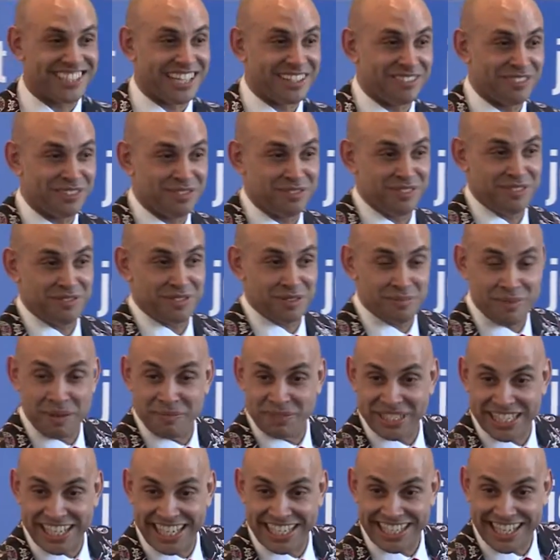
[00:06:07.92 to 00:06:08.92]
send them to with your mum
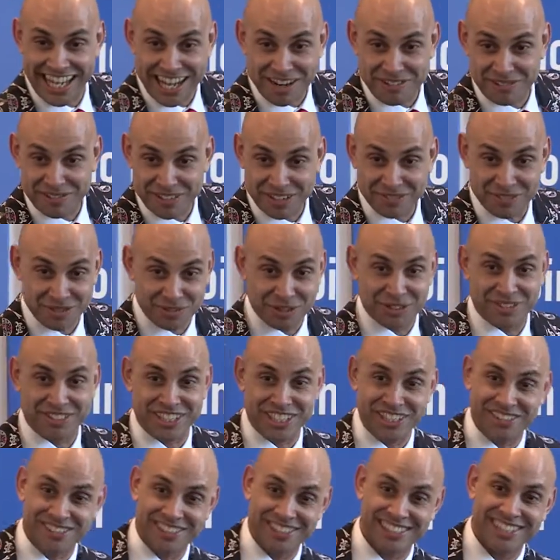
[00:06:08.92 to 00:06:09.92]
and dad now, if you want
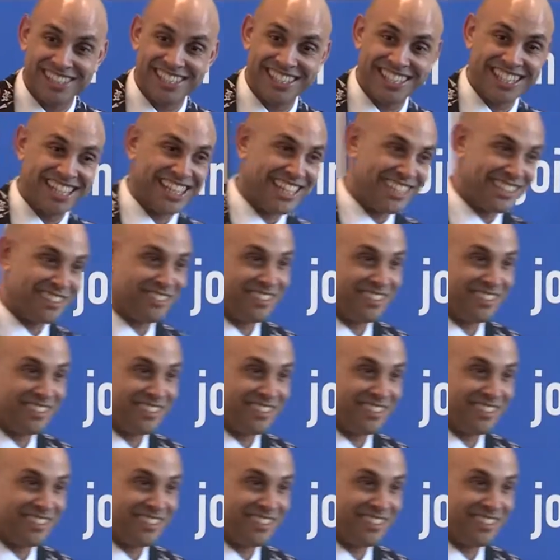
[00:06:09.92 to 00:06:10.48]
to. It's